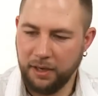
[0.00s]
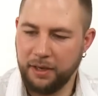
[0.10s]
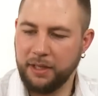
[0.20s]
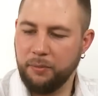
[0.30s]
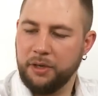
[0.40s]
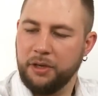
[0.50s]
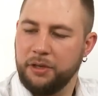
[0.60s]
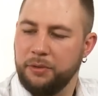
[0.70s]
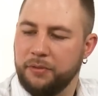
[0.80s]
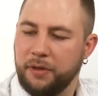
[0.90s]
And then we're
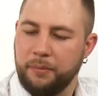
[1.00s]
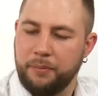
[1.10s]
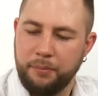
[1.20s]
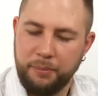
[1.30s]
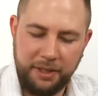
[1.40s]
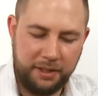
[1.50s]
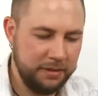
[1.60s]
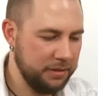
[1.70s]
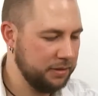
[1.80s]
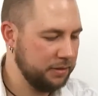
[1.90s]
gonna use some
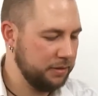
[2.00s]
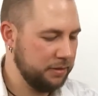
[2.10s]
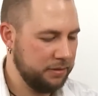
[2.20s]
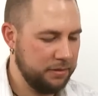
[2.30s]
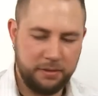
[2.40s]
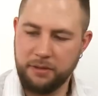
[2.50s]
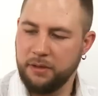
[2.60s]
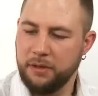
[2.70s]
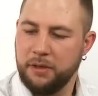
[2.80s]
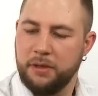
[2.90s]
beads
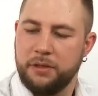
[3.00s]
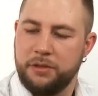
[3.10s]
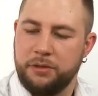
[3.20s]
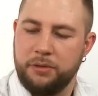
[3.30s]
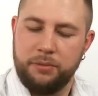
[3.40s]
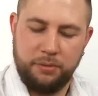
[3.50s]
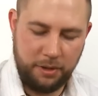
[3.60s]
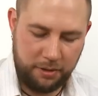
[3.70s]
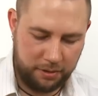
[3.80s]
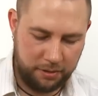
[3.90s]
to
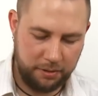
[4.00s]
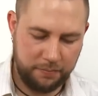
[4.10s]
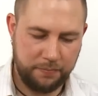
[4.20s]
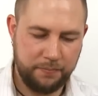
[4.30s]
um,